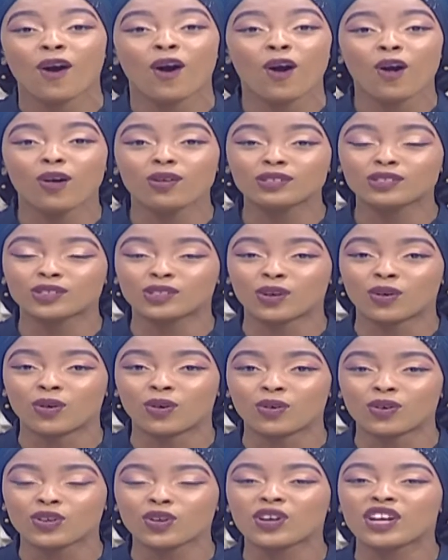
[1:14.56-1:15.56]

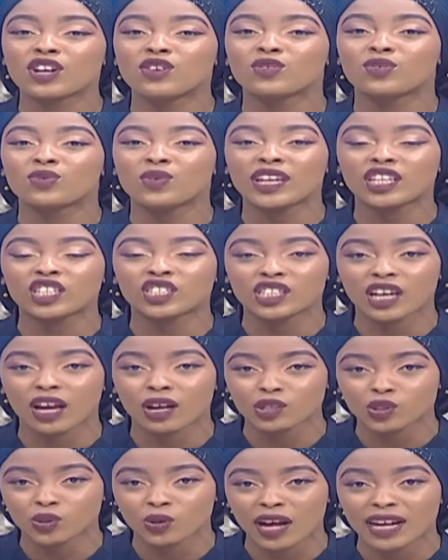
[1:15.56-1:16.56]
Also, you can reach
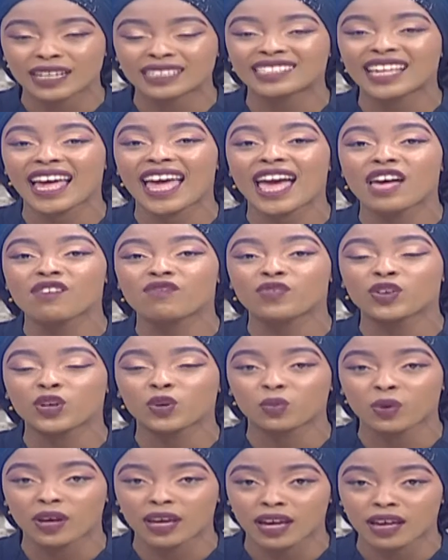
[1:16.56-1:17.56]
out to us
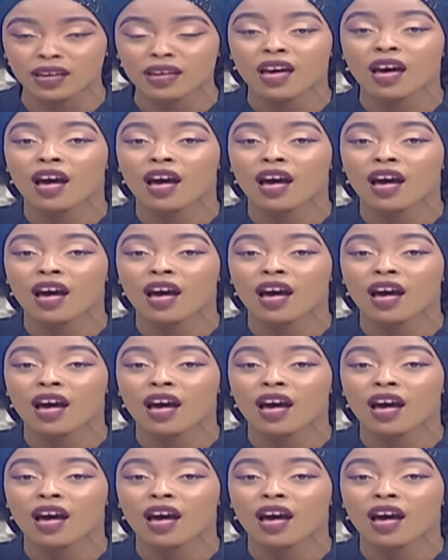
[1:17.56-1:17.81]
everywhere